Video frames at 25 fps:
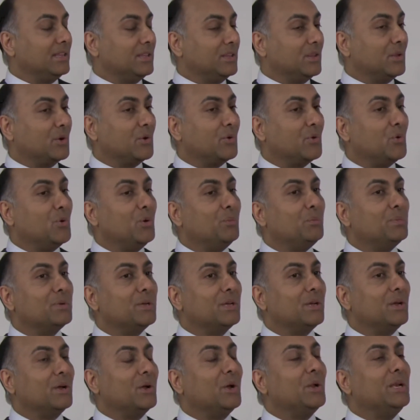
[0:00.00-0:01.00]
the group
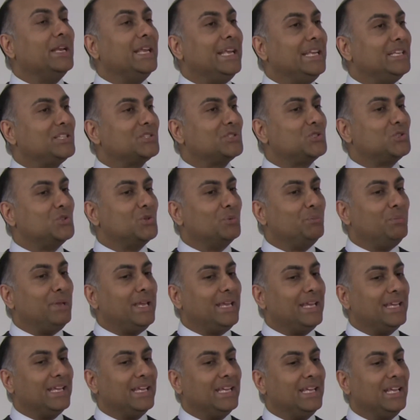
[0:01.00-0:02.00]
needs to
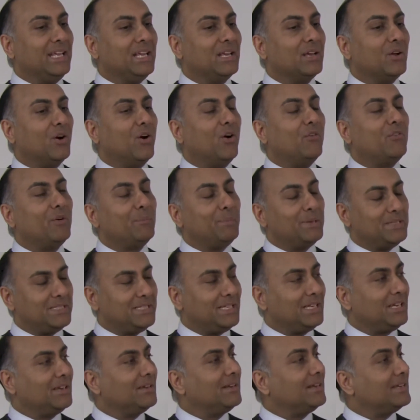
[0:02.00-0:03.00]
be of a
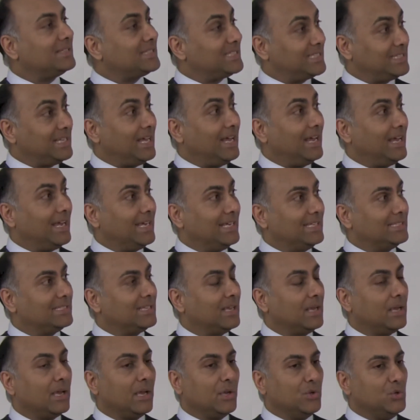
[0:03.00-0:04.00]
particular size.
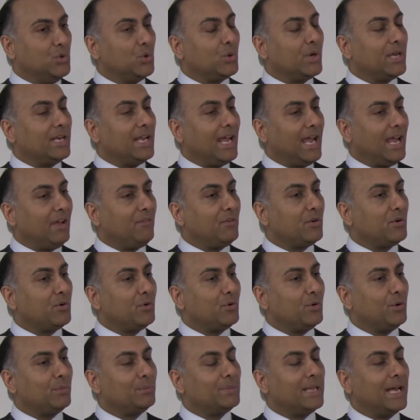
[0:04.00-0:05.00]
You can have a
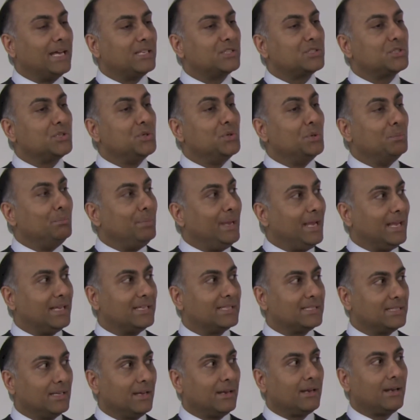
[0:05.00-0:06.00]
group that's too
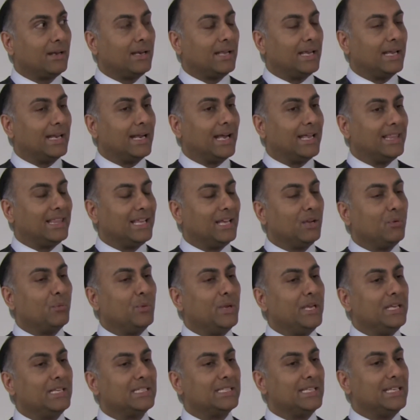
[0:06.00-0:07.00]
big, certainly, and I think
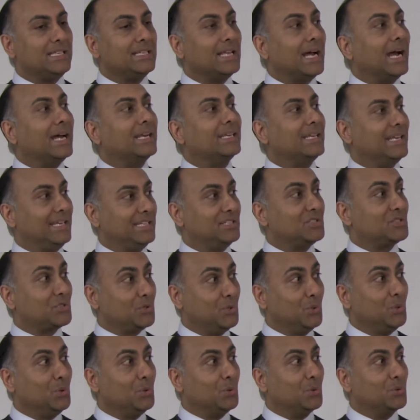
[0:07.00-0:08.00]
we see that in
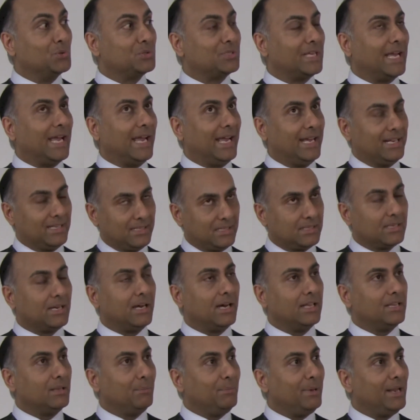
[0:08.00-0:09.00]
schools and
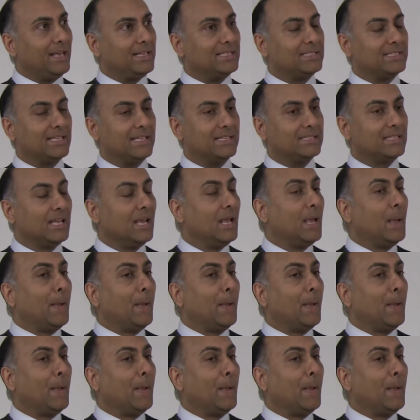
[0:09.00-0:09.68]
other places.